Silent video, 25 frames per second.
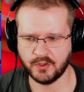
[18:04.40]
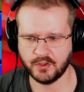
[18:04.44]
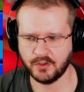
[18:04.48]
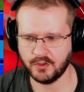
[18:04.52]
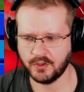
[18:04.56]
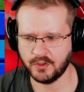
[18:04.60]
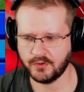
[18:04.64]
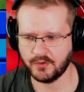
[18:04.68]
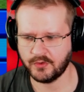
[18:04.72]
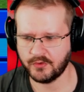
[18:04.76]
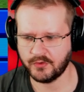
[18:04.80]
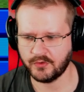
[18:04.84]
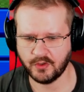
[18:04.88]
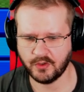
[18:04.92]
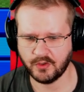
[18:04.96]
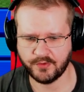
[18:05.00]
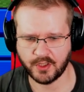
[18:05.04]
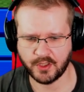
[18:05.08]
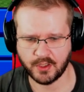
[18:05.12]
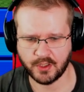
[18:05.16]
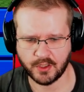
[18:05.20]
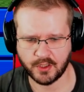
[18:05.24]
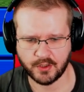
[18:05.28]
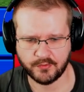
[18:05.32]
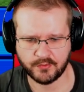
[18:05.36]
Let's say 70
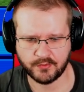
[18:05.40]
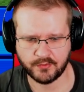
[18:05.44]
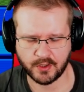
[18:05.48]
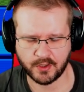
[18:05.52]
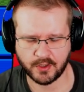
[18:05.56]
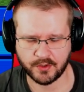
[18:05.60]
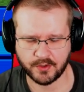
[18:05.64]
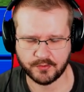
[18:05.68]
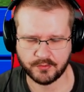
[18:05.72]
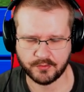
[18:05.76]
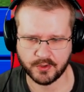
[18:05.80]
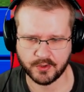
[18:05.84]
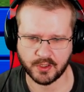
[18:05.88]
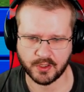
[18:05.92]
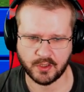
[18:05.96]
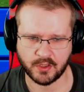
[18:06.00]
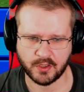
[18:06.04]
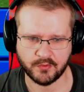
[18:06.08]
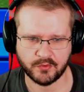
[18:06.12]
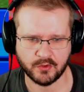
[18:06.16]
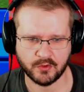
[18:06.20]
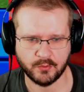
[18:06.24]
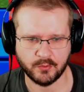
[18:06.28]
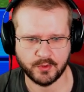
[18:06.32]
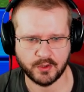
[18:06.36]
left and 3 lives,
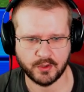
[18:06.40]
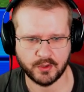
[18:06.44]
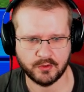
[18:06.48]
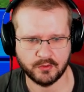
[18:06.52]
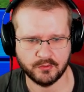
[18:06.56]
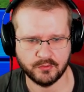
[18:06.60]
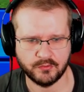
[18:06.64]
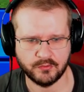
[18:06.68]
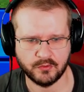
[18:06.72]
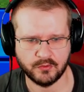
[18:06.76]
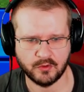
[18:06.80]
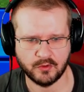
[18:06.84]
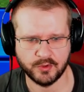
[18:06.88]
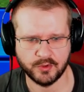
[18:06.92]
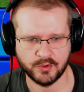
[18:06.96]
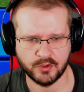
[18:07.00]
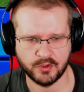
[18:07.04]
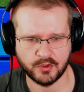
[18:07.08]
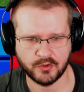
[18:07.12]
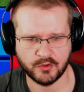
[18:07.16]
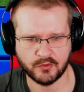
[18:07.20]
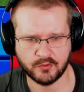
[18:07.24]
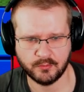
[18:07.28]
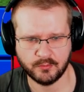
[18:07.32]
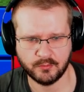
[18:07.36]
so we need to do 4
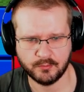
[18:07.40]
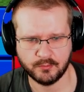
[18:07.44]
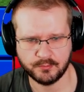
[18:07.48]
birdies.